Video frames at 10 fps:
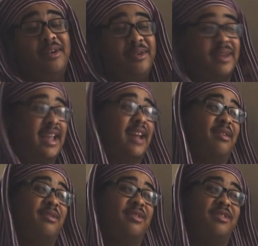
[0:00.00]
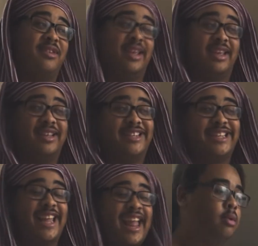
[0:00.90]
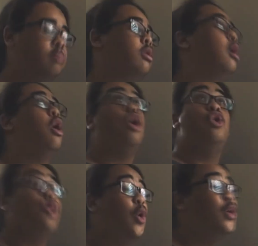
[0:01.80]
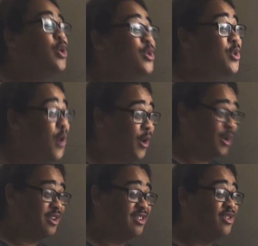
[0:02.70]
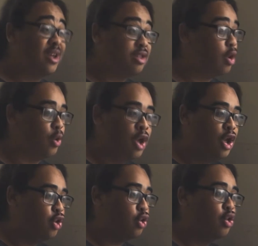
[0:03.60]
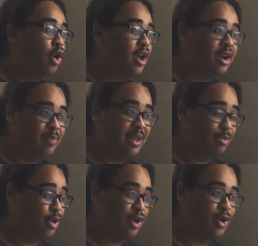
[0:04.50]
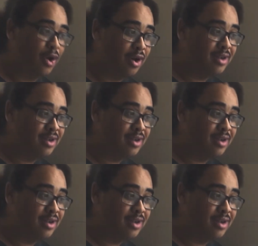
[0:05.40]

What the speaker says: own you again on Call of Duty. No, you're not. No, you're not gonna beat. Yeah,